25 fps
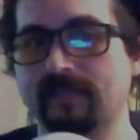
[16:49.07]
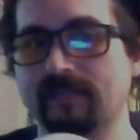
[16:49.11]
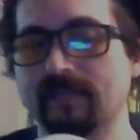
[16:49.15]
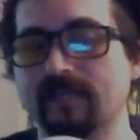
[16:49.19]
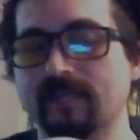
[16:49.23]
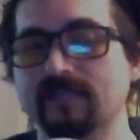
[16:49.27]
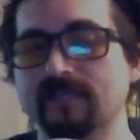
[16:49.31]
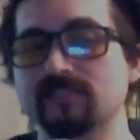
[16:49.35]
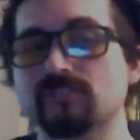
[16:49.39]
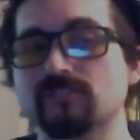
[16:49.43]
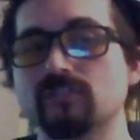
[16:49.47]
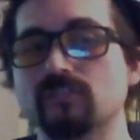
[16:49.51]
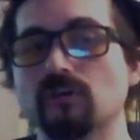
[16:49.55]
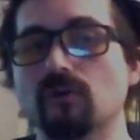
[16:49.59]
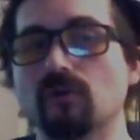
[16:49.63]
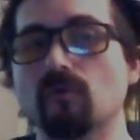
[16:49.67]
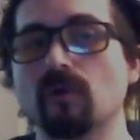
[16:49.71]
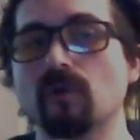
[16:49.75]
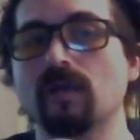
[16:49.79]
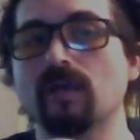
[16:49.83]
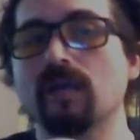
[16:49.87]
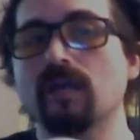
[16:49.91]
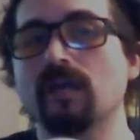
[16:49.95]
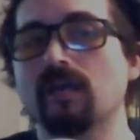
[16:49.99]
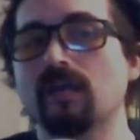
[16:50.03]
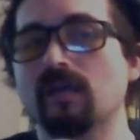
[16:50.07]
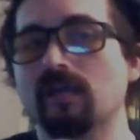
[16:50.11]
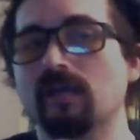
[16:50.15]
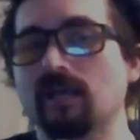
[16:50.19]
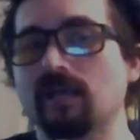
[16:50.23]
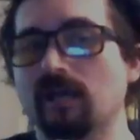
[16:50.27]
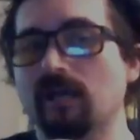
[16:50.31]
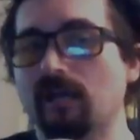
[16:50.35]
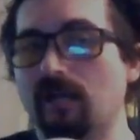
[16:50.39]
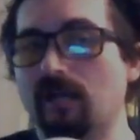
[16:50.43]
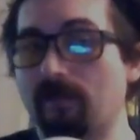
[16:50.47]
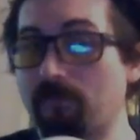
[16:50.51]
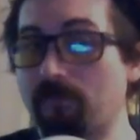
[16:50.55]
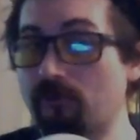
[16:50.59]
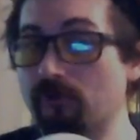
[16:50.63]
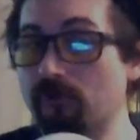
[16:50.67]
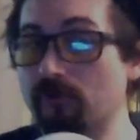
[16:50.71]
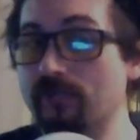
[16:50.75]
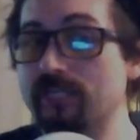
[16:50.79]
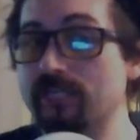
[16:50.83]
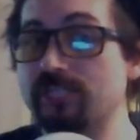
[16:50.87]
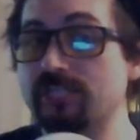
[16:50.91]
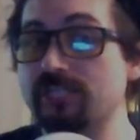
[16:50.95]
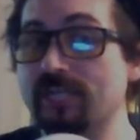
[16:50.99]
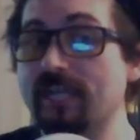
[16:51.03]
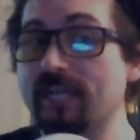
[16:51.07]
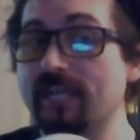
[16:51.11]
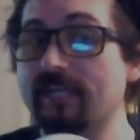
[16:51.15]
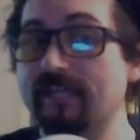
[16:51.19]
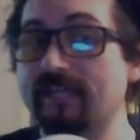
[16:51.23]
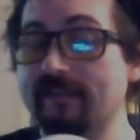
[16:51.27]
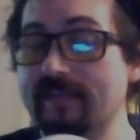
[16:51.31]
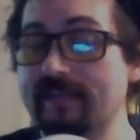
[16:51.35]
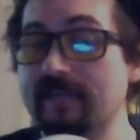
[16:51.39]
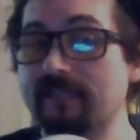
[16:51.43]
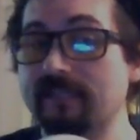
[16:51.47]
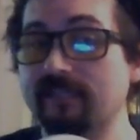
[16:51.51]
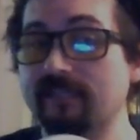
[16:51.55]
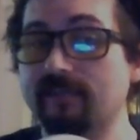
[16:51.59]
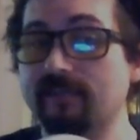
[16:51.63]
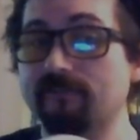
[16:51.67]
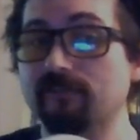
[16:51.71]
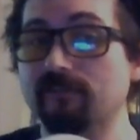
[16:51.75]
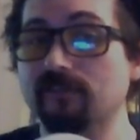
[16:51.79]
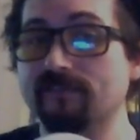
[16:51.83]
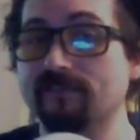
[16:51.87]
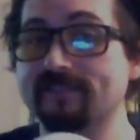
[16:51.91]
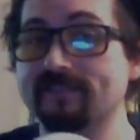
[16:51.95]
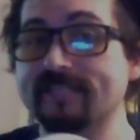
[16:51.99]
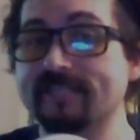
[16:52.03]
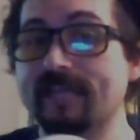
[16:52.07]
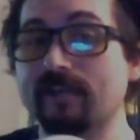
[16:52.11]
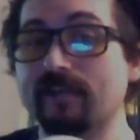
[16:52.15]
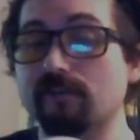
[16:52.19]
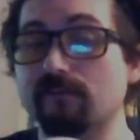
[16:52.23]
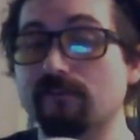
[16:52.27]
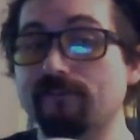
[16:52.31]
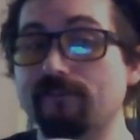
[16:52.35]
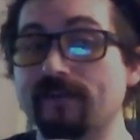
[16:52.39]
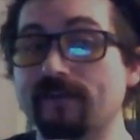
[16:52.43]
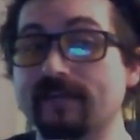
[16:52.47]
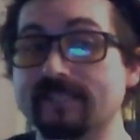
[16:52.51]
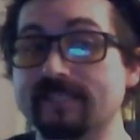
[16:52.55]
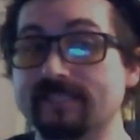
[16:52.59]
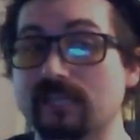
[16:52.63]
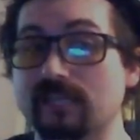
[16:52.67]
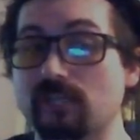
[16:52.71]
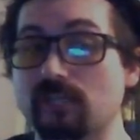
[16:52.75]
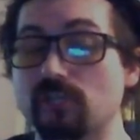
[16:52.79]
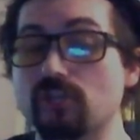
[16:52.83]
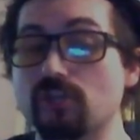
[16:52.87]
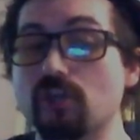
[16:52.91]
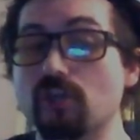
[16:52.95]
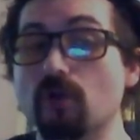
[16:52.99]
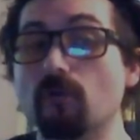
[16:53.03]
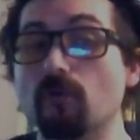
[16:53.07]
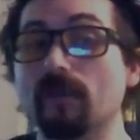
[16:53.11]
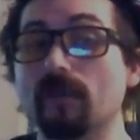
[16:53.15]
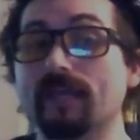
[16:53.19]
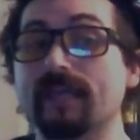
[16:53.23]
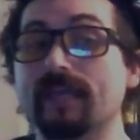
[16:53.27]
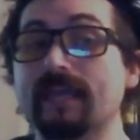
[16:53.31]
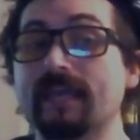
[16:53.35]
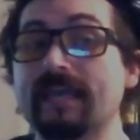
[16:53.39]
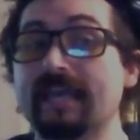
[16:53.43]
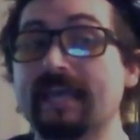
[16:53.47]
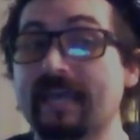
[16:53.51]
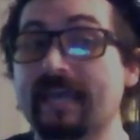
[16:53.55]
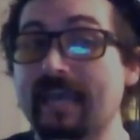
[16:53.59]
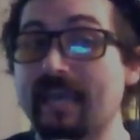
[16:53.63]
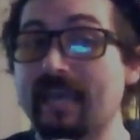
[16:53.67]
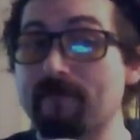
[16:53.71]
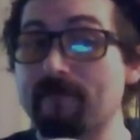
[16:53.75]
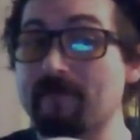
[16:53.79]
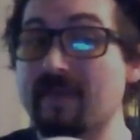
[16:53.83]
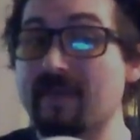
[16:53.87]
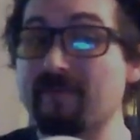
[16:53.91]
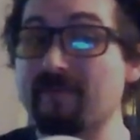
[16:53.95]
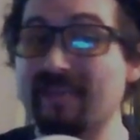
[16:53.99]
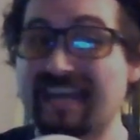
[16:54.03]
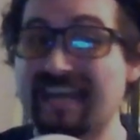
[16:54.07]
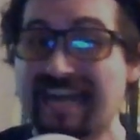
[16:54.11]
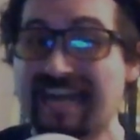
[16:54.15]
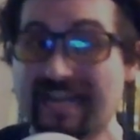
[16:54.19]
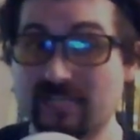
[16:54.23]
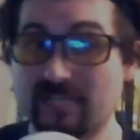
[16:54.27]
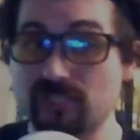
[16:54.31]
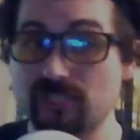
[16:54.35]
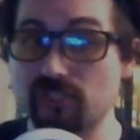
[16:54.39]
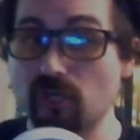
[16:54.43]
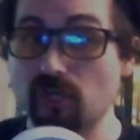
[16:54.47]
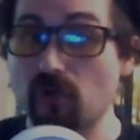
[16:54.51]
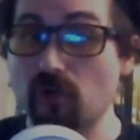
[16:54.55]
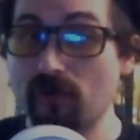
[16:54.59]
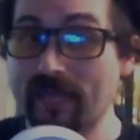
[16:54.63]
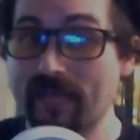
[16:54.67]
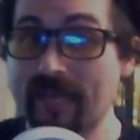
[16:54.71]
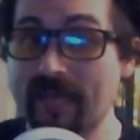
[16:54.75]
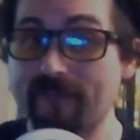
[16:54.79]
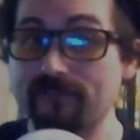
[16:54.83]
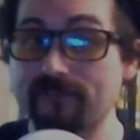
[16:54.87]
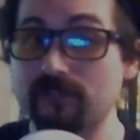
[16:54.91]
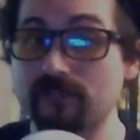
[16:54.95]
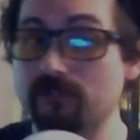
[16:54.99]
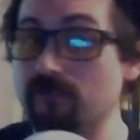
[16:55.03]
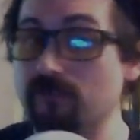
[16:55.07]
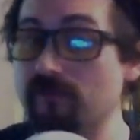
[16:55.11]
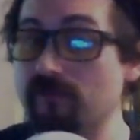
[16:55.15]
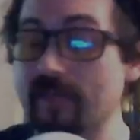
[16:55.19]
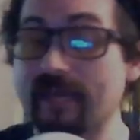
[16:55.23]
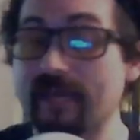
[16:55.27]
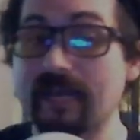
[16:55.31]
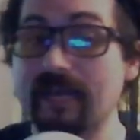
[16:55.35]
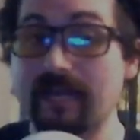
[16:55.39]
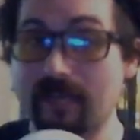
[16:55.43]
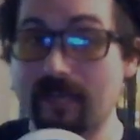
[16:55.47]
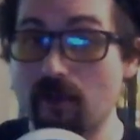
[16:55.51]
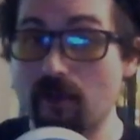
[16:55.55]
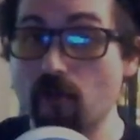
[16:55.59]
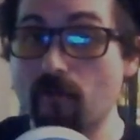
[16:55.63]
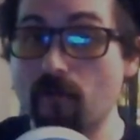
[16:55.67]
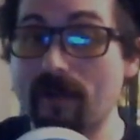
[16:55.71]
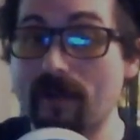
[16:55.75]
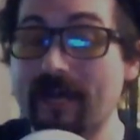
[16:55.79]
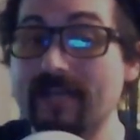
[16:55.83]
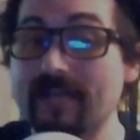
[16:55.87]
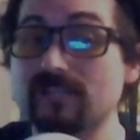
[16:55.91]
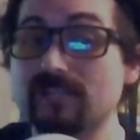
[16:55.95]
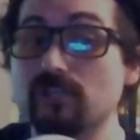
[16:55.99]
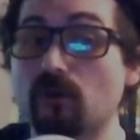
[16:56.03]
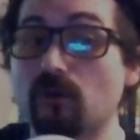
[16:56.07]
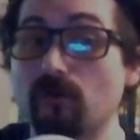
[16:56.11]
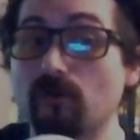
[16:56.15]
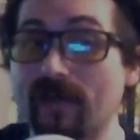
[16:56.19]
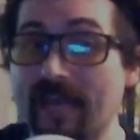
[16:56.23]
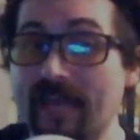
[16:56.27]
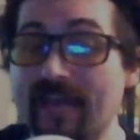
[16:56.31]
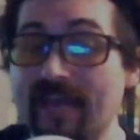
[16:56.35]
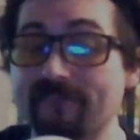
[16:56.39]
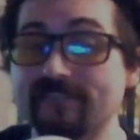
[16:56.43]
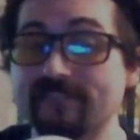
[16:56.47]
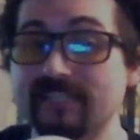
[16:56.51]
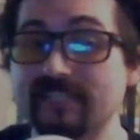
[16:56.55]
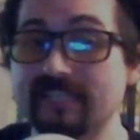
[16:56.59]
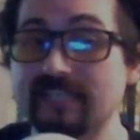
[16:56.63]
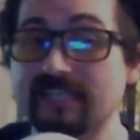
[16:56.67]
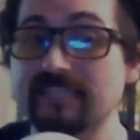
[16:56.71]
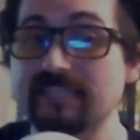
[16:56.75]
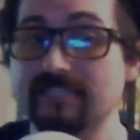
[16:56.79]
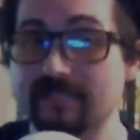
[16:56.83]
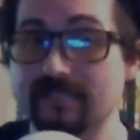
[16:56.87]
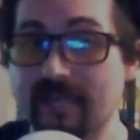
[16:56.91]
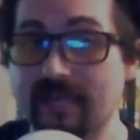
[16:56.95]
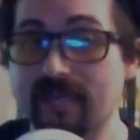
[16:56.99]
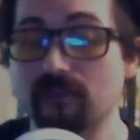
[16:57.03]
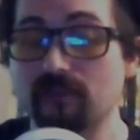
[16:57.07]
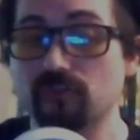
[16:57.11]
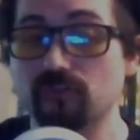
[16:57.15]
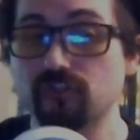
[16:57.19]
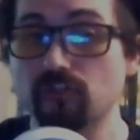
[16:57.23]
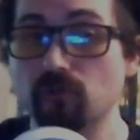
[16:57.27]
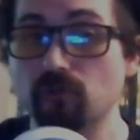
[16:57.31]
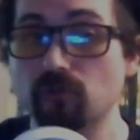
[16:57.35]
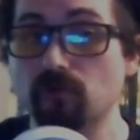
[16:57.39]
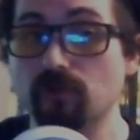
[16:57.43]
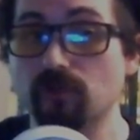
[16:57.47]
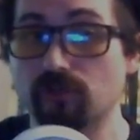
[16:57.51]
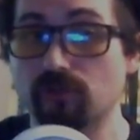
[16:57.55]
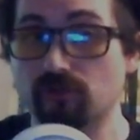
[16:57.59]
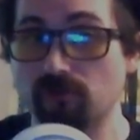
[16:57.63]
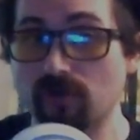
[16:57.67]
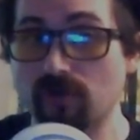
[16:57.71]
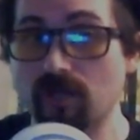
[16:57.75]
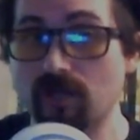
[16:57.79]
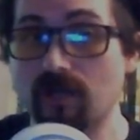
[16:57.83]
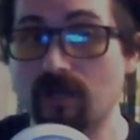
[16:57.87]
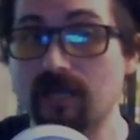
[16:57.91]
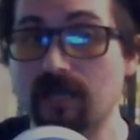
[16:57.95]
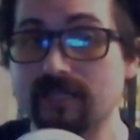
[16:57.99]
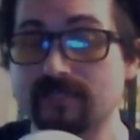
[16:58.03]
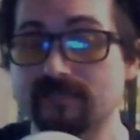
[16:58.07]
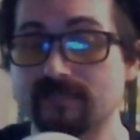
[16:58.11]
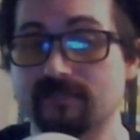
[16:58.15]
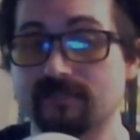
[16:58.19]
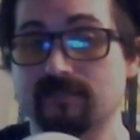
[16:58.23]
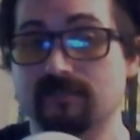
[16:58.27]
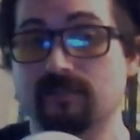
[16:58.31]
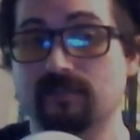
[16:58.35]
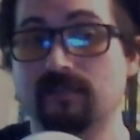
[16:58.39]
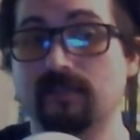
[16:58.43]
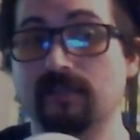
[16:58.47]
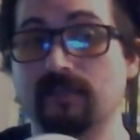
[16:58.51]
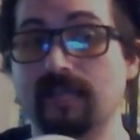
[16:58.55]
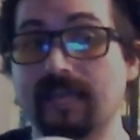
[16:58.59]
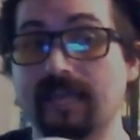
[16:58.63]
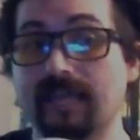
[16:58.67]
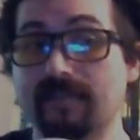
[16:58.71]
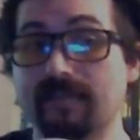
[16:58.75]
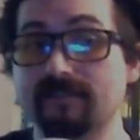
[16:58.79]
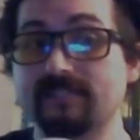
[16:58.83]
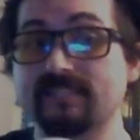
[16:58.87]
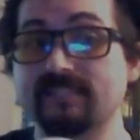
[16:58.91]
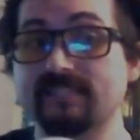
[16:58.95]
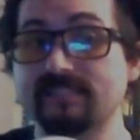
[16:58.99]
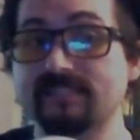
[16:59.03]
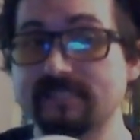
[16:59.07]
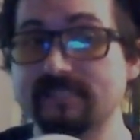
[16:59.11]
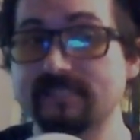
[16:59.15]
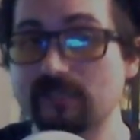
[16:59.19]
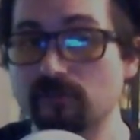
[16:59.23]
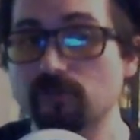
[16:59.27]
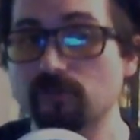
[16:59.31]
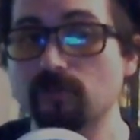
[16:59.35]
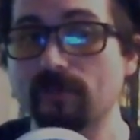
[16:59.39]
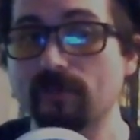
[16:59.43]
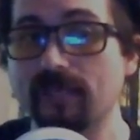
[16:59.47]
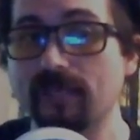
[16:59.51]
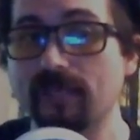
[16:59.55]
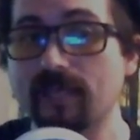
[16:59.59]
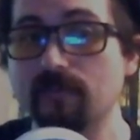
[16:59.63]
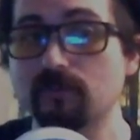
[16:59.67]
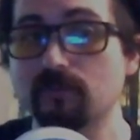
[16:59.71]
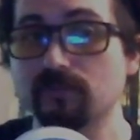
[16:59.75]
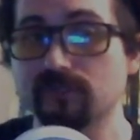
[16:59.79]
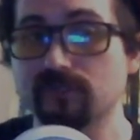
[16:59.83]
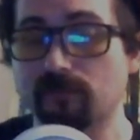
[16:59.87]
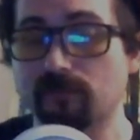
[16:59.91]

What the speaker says: So appreciating that level of sacrifice and knowing, hey, maybe I don't have to do that. I hope I don't have to get nailed to a cross and still be able to